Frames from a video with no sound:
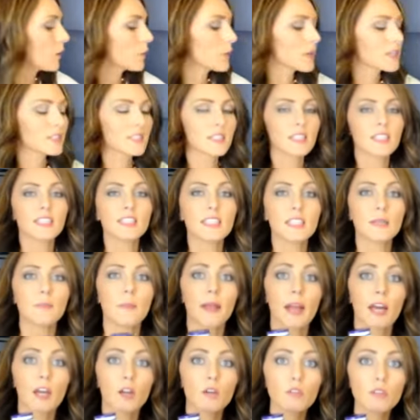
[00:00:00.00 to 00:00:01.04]
was the
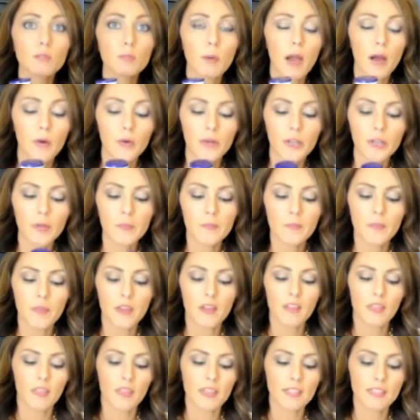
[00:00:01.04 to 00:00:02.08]
DManos Powder.
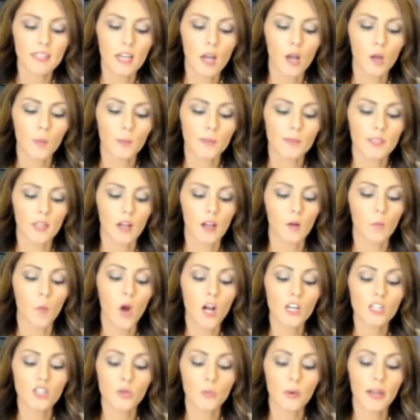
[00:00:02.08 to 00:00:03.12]
This helps
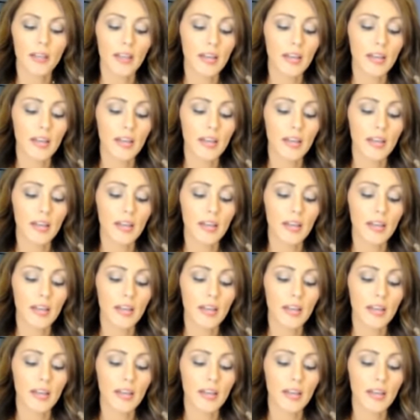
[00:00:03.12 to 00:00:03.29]
wash away